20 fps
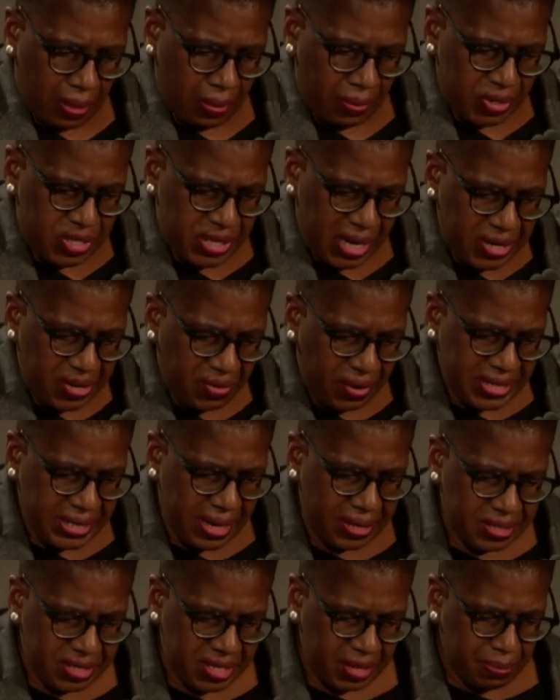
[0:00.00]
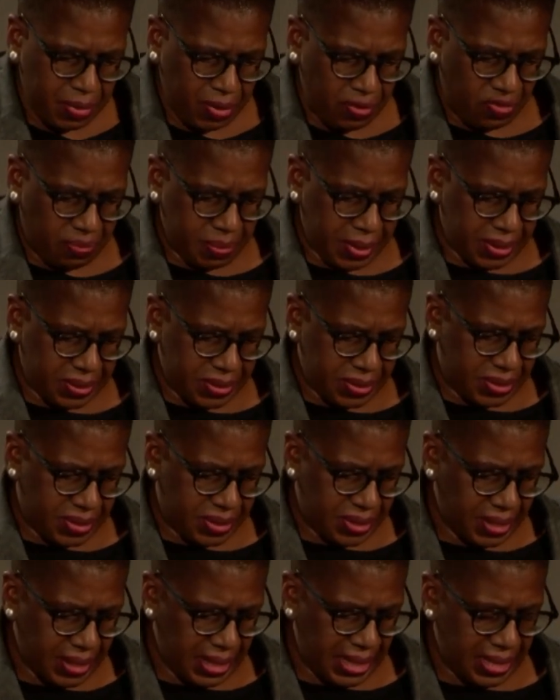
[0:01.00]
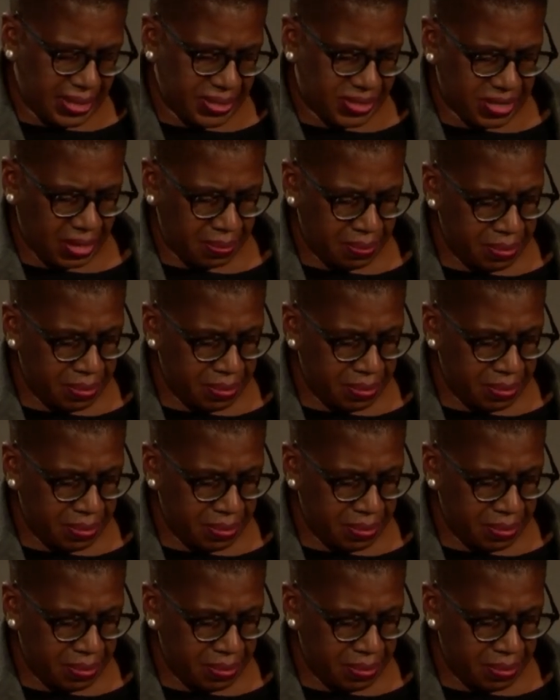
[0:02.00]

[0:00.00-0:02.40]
The gender identity movement is a